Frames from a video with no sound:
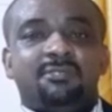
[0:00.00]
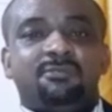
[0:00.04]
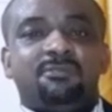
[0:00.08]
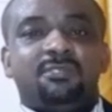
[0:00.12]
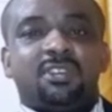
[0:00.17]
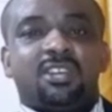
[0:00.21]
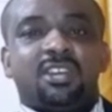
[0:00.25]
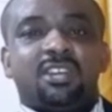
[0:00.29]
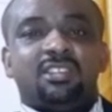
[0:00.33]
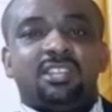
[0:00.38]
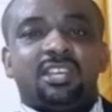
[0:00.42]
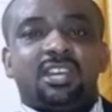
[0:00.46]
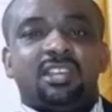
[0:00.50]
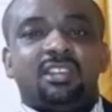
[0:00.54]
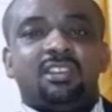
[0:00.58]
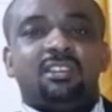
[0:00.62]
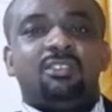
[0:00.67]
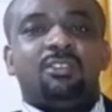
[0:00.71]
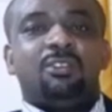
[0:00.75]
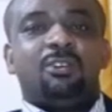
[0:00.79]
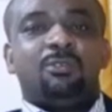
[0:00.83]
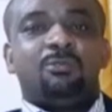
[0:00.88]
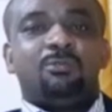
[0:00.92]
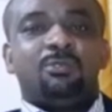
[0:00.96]
figured that
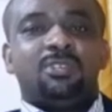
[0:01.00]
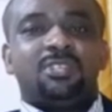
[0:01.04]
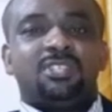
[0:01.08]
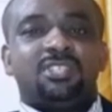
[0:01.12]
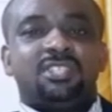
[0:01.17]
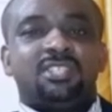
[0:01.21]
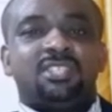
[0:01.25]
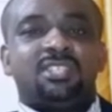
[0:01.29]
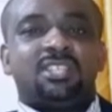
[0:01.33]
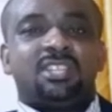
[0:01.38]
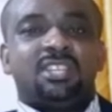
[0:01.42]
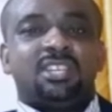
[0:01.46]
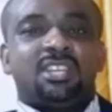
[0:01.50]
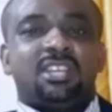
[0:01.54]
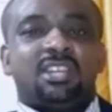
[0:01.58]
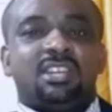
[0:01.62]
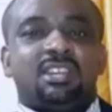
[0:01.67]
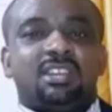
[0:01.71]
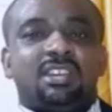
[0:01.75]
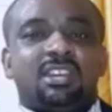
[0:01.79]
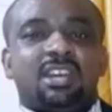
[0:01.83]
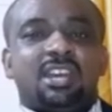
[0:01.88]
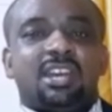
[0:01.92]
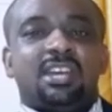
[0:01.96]
law was
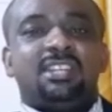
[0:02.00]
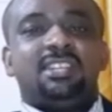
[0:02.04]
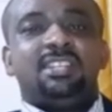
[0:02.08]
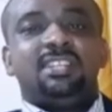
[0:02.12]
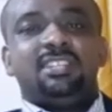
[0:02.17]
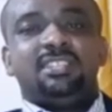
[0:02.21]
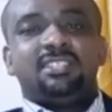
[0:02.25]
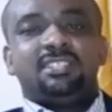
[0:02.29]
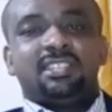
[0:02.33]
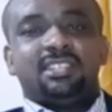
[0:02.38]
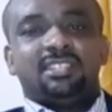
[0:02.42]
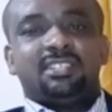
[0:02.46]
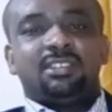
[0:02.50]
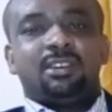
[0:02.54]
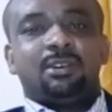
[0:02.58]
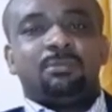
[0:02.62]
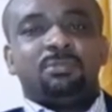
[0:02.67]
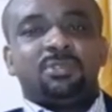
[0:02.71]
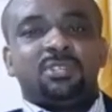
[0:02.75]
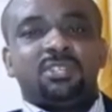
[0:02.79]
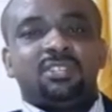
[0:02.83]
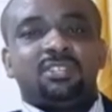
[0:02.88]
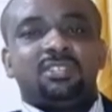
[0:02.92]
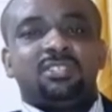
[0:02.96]
a decent
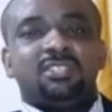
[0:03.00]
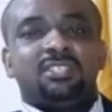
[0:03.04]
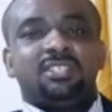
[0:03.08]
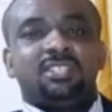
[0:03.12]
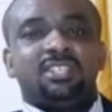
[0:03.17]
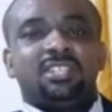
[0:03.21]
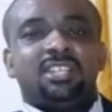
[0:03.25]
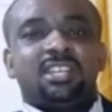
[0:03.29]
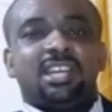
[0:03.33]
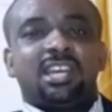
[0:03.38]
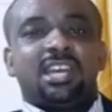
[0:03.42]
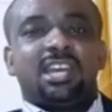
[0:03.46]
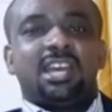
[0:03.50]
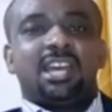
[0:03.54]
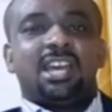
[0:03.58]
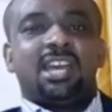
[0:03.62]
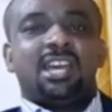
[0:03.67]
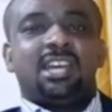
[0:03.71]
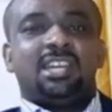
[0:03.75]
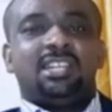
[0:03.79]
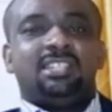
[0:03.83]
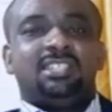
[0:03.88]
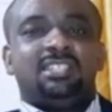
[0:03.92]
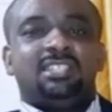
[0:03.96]
option,
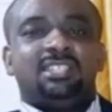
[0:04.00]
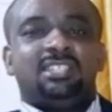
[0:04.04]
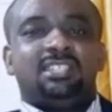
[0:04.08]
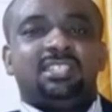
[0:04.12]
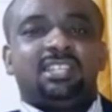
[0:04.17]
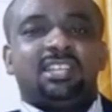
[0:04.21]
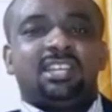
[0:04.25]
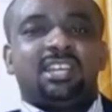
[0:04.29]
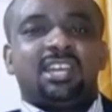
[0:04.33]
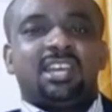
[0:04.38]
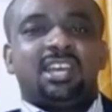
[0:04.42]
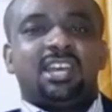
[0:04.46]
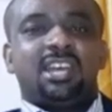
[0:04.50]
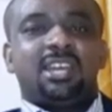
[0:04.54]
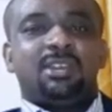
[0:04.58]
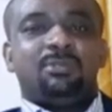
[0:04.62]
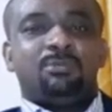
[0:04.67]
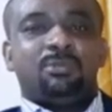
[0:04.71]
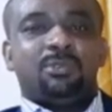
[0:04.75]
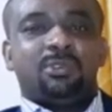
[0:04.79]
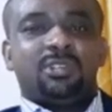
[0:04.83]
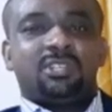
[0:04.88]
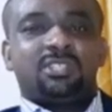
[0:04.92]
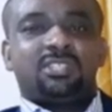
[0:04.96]
and I
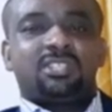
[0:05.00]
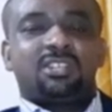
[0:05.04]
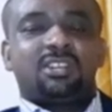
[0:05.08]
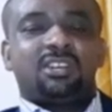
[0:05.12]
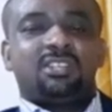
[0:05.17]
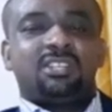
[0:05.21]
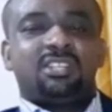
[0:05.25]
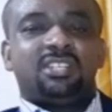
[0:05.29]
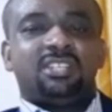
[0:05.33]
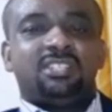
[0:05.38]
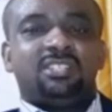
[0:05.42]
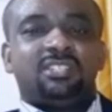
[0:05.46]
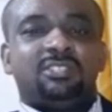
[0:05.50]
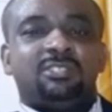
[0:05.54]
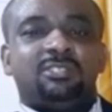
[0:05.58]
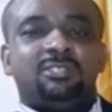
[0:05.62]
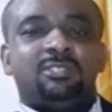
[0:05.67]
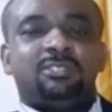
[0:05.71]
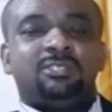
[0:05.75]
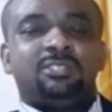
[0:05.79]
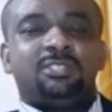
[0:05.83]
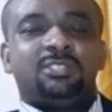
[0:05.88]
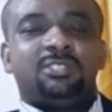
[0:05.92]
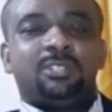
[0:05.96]
got
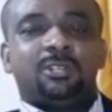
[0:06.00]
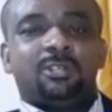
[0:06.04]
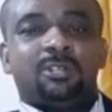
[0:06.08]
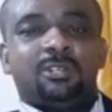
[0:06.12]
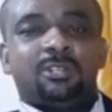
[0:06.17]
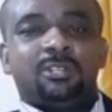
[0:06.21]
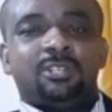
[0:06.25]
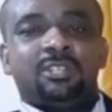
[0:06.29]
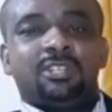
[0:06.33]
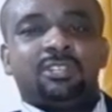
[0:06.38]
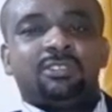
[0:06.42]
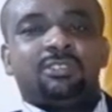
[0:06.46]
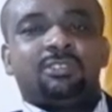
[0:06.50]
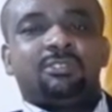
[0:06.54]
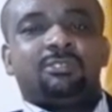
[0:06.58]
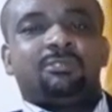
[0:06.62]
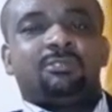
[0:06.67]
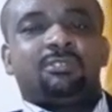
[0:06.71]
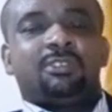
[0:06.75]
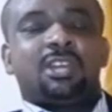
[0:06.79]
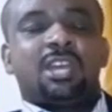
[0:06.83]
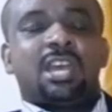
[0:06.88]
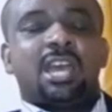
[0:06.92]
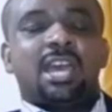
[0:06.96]
into law,
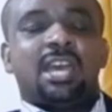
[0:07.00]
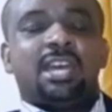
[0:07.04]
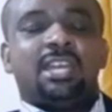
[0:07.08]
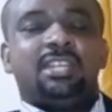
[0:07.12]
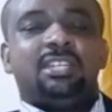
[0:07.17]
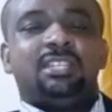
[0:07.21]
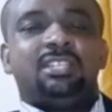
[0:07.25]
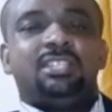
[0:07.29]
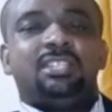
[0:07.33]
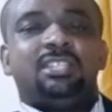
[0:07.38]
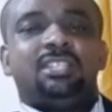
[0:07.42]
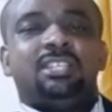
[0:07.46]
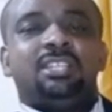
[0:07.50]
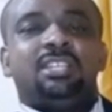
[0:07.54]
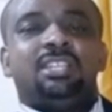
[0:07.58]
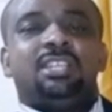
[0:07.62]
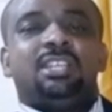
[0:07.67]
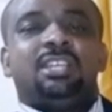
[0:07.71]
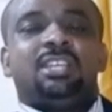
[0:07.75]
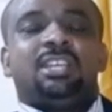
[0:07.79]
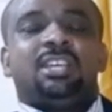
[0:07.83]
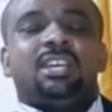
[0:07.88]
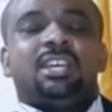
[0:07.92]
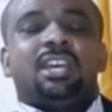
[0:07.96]
and
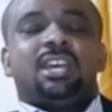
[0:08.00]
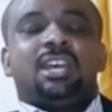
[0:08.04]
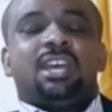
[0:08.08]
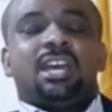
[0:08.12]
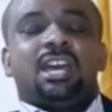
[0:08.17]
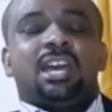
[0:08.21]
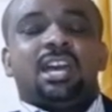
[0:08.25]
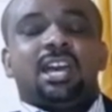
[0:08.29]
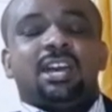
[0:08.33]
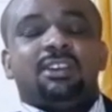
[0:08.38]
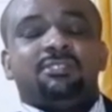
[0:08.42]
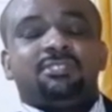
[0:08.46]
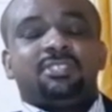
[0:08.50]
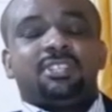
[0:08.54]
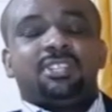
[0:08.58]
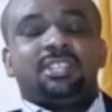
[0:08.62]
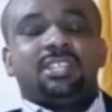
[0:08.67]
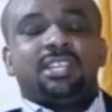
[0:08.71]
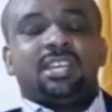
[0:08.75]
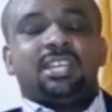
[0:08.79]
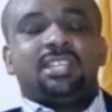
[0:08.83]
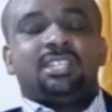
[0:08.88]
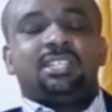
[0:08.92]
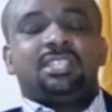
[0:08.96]
after
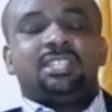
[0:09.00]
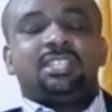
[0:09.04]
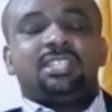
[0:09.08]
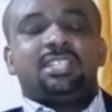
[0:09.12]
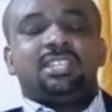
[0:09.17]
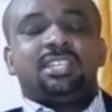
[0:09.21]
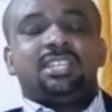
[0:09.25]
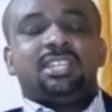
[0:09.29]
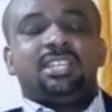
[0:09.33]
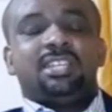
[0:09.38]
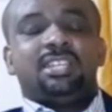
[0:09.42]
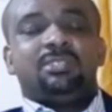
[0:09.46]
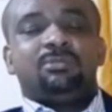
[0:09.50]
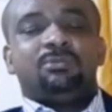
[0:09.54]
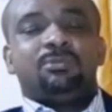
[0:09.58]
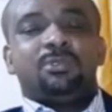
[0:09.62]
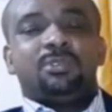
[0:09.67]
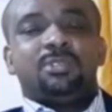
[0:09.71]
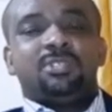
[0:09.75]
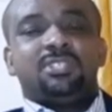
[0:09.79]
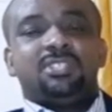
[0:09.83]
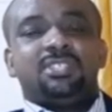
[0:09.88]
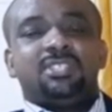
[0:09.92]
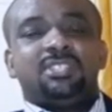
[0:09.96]
that it
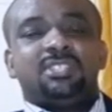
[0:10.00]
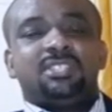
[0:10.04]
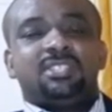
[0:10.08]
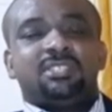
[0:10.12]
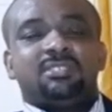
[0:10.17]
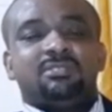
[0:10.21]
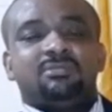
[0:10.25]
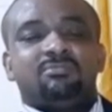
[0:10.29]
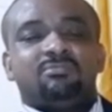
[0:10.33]
was